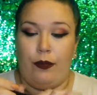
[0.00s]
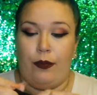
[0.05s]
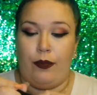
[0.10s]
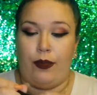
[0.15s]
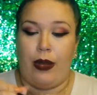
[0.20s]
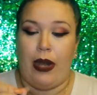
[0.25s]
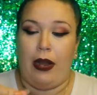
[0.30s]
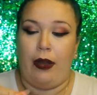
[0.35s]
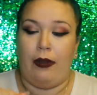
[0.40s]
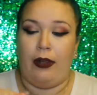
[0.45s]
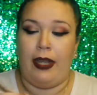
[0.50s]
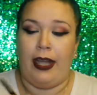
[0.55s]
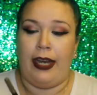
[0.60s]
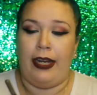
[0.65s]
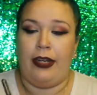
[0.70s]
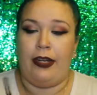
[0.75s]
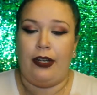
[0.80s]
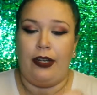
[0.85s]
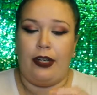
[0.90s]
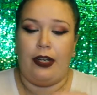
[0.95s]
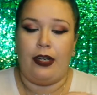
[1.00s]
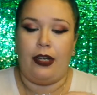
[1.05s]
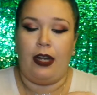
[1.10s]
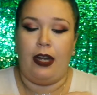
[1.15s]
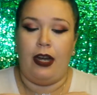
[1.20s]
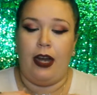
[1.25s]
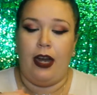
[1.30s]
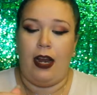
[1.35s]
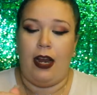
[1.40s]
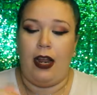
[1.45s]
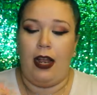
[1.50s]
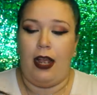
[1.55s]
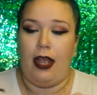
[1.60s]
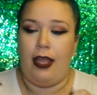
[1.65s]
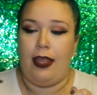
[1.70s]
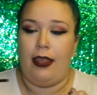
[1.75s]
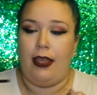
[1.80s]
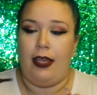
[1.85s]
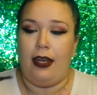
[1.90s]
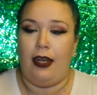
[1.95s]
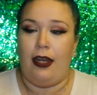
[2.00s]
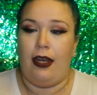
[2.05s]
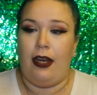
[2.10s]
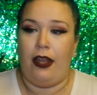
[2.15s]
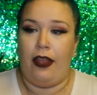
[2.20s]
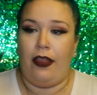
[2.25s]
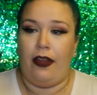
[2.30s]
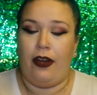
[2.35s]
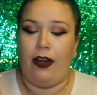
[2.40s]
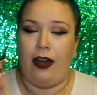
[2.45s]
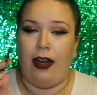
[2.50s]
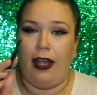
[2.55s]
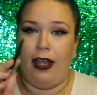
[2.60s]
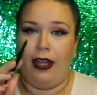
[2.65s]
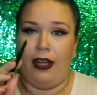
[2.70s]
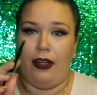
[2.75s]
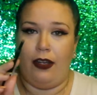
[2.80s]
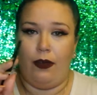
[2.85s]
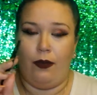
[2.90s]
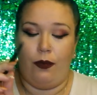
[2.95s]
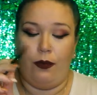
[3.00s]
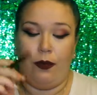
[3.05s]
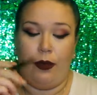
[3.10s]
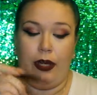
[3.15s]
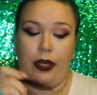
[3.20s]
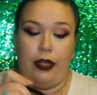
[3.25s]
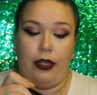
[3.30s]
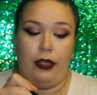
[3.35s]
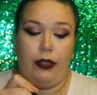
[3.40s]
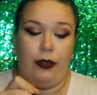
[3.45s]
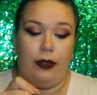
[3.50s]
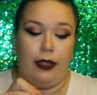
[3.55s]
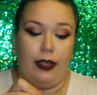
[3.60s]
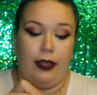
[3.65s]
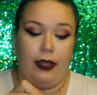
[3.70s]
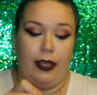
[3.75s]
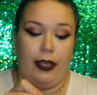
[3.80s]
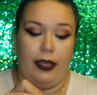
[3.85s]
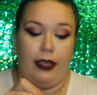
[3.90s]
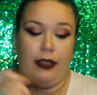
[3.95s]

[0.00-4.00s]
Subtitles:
brow liner and then another end where you can